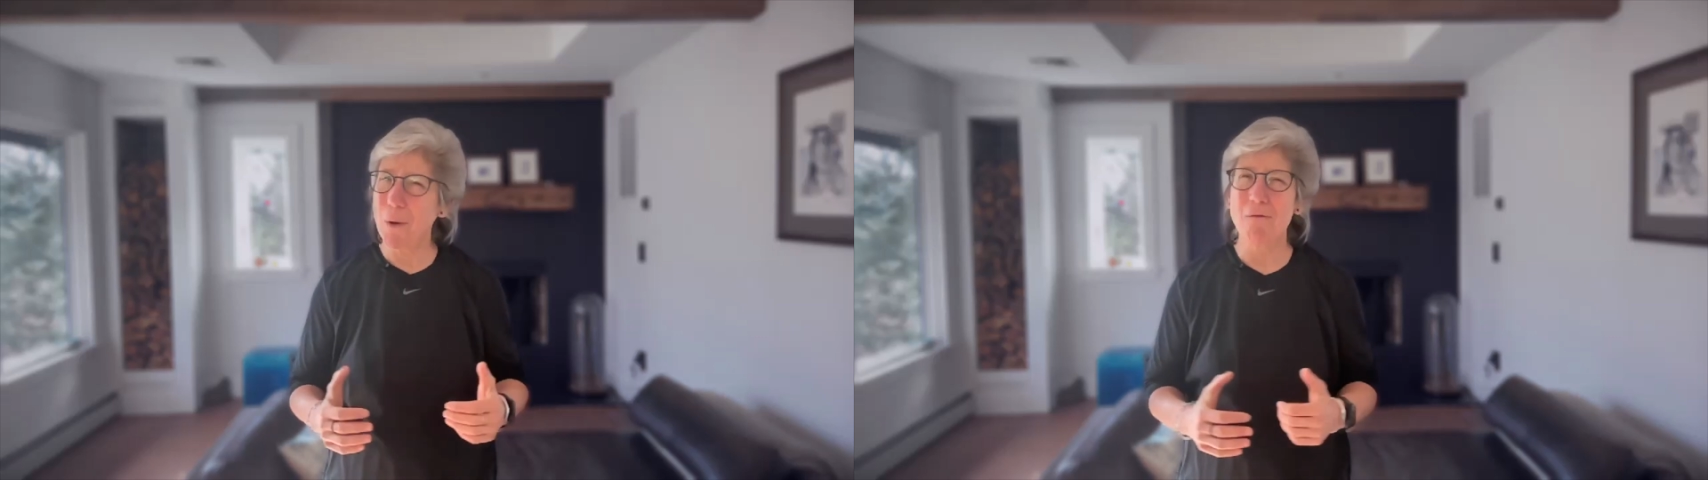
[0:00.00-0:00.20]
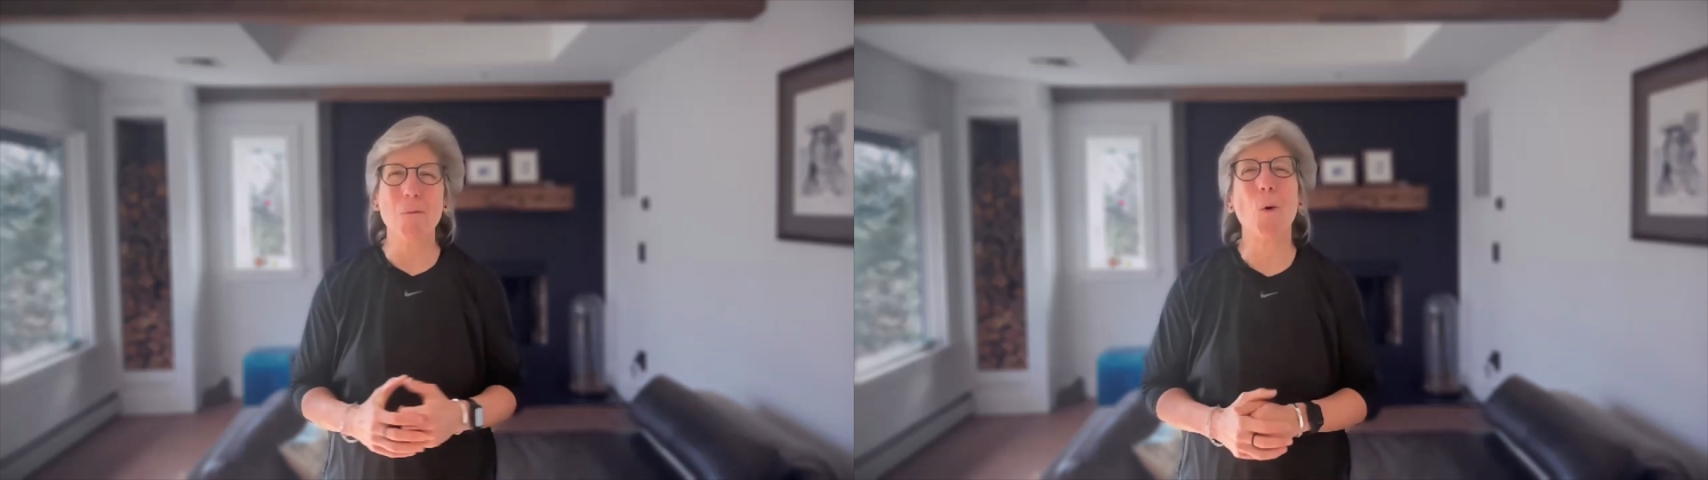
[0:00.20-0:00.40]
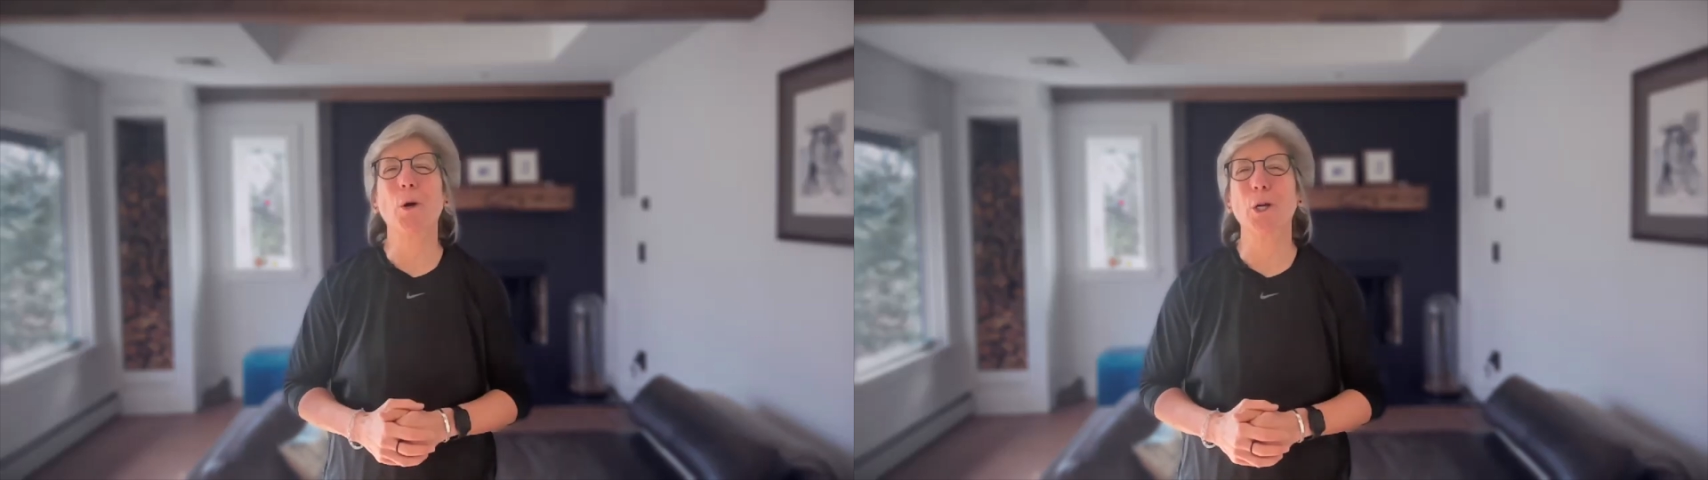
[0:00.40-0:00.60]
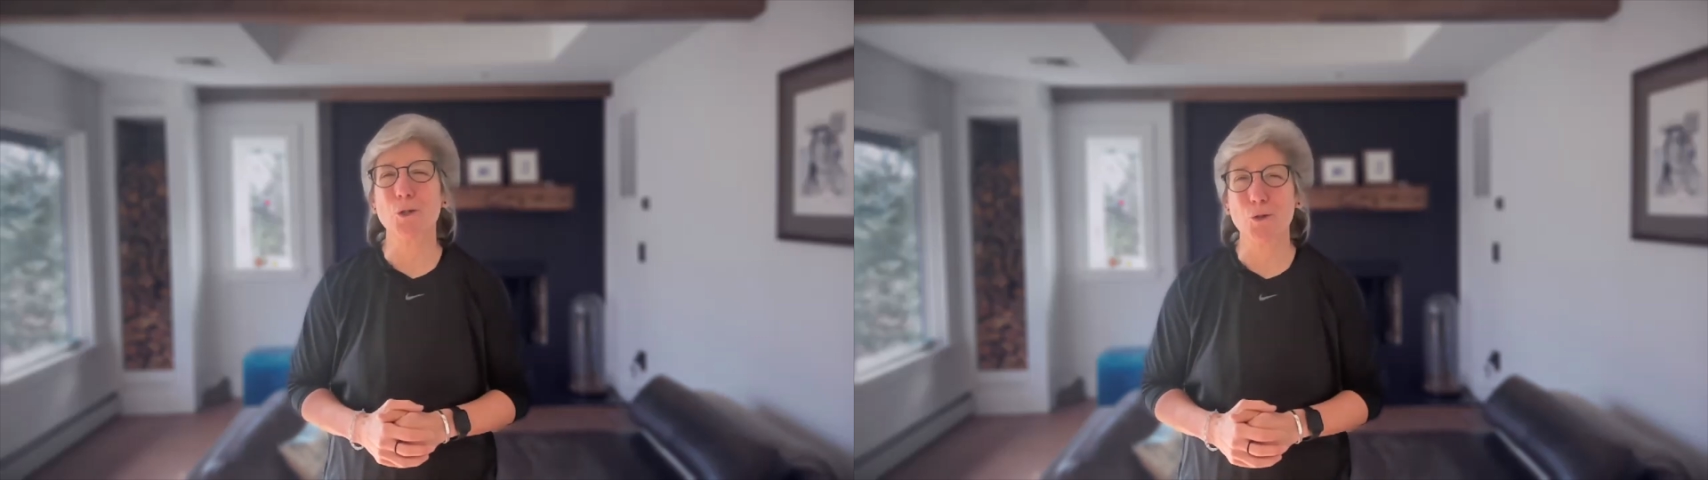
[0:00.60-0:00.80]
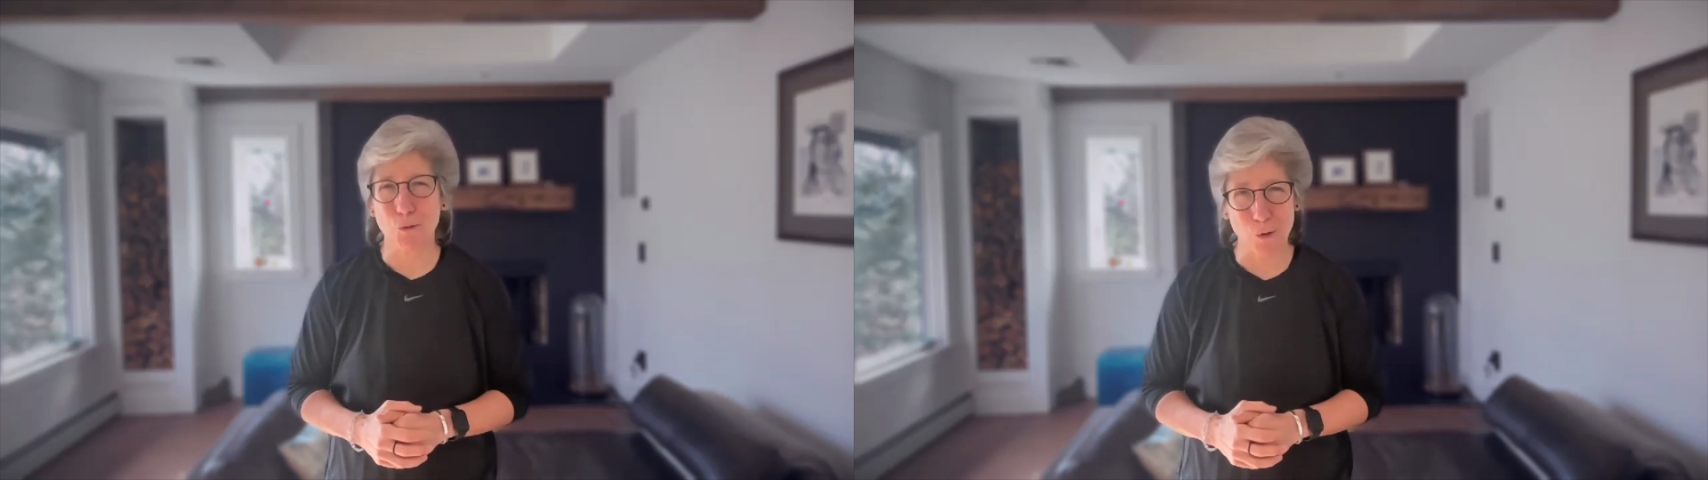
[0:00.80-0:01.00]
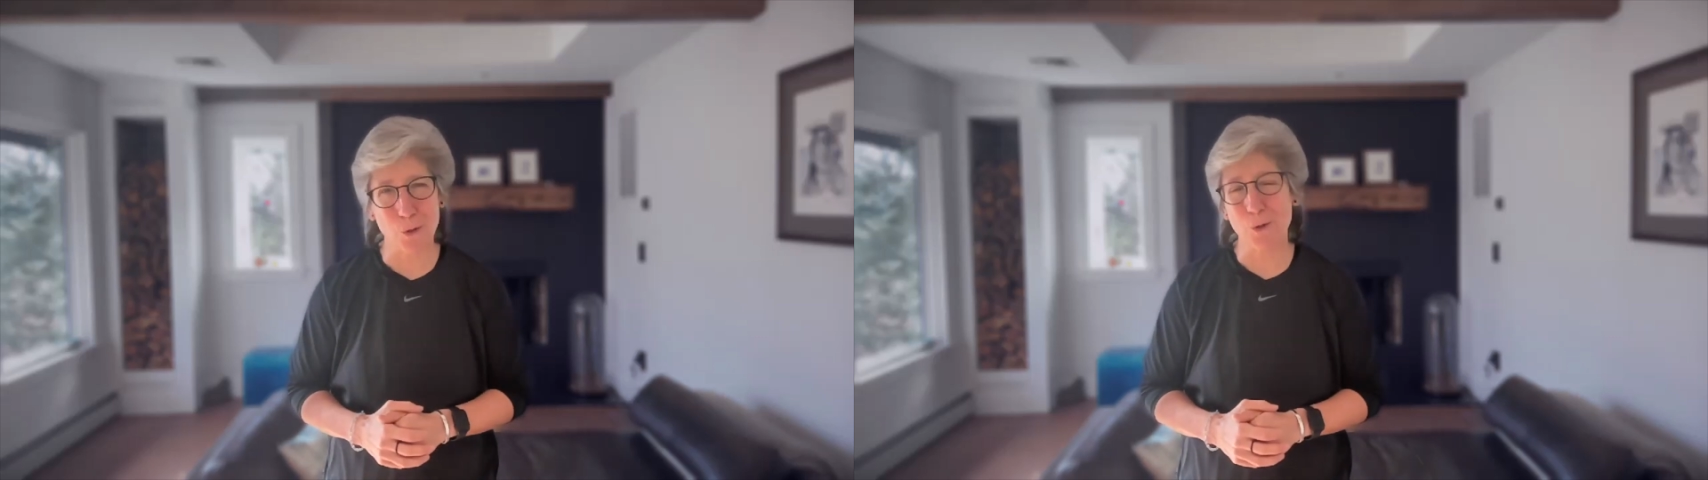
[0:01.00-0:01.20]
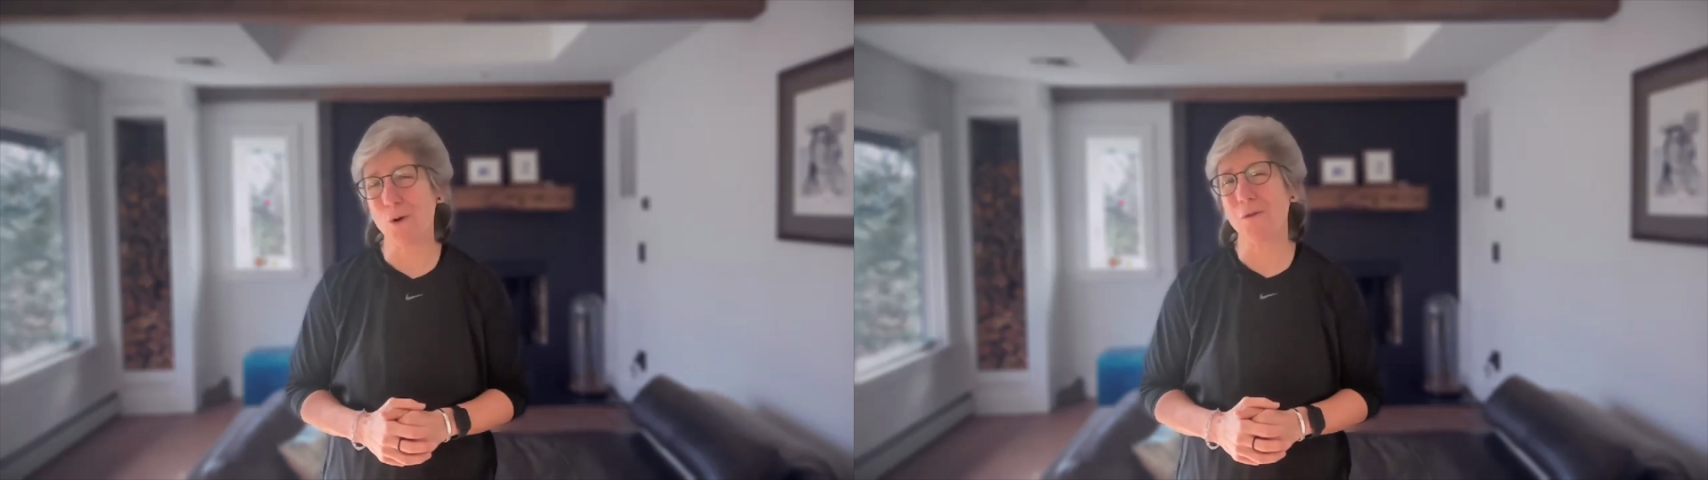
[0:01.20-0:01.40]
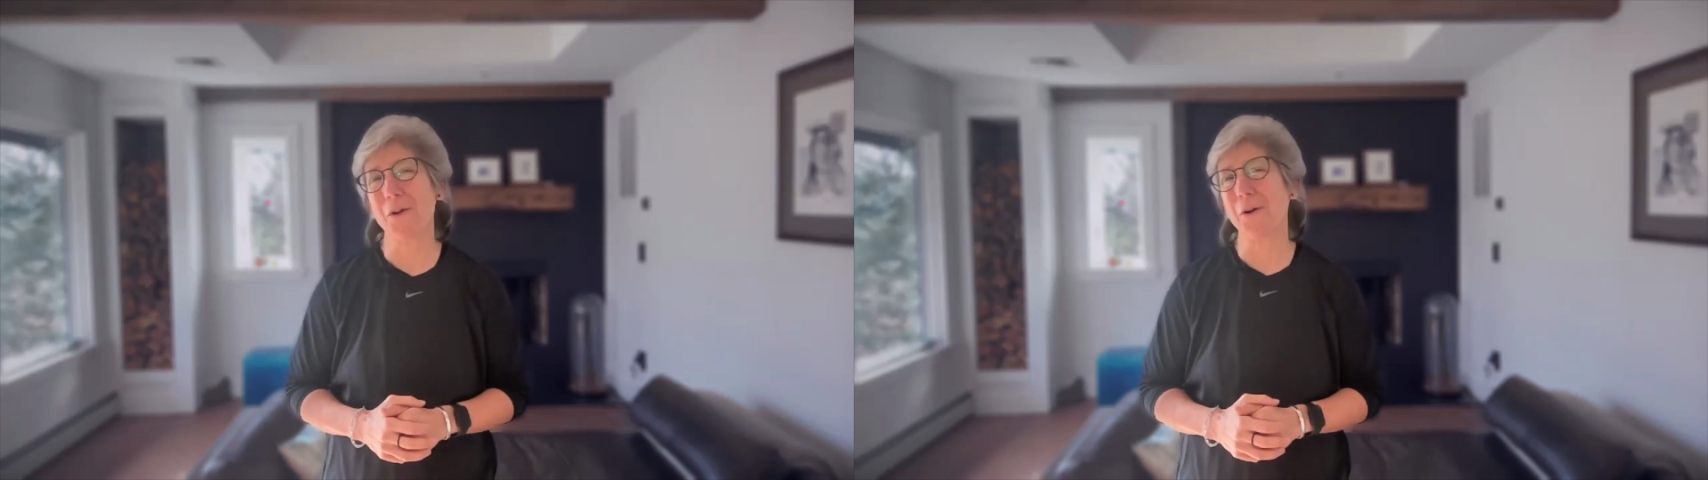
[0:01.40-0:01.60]
more control
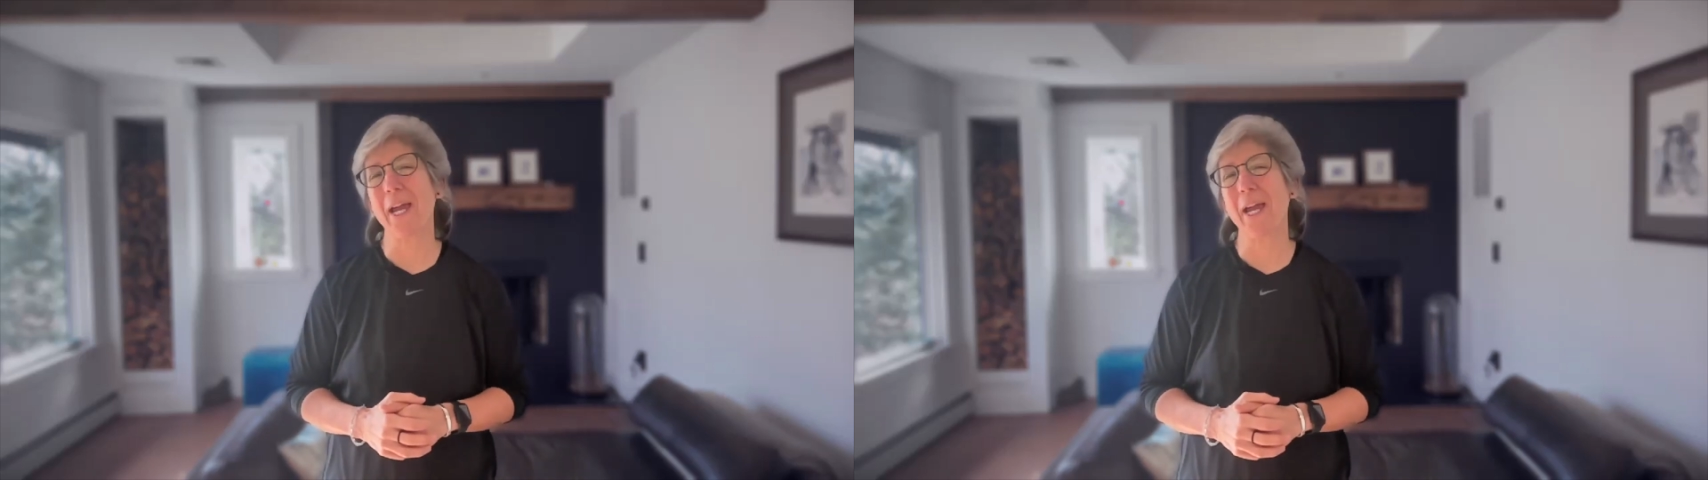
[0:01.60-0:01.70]
over your